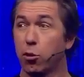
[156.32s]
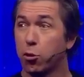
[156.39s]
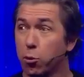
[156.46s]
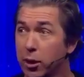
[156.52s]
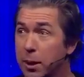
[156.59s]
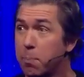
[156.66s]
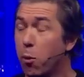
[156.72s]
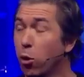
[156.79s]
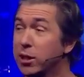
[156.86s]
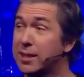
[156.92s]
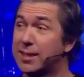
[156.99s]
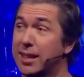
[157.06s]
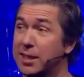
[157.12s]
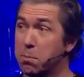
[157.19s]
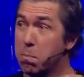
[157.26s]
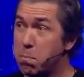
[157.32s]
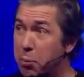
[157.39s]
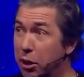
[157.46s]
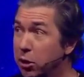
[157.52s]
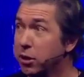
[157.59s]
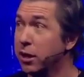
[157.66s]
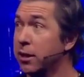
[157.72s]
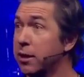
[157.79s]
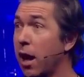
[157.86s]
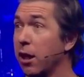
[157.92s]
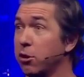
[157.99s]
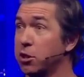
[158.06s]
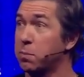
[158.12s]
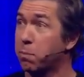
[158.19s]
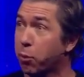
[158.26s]
$3.6 billion
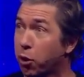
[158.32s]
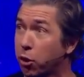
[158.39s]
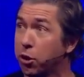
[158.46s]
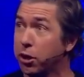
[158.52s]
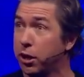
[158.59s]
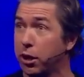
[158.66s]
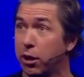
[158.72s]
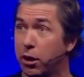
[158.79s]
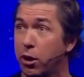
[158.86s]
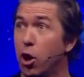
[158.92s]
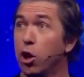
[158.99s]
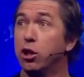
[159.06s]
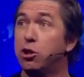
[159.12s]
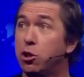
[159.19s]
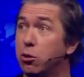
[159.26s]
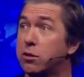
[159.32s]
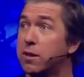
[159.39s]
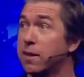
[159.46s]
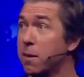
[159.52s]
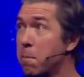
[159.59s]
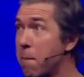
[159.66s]
per year due to the